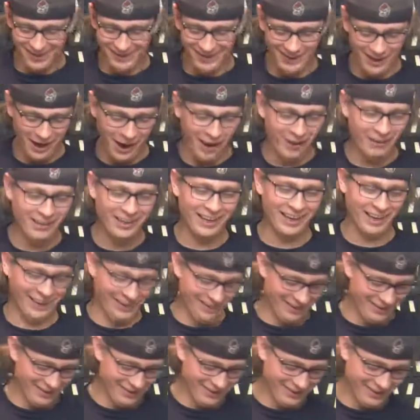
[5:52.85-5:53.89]

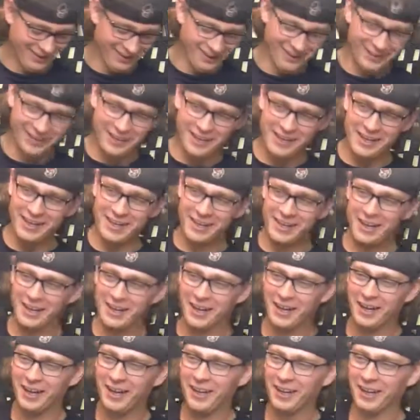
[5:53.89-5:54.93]
It's like that
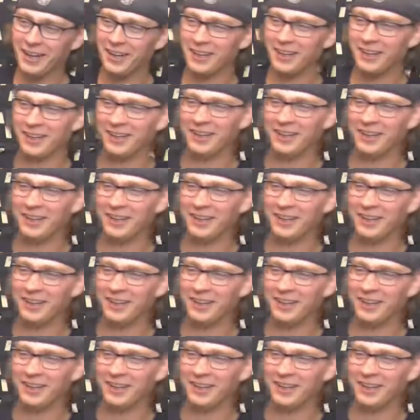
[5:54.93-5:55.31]
game.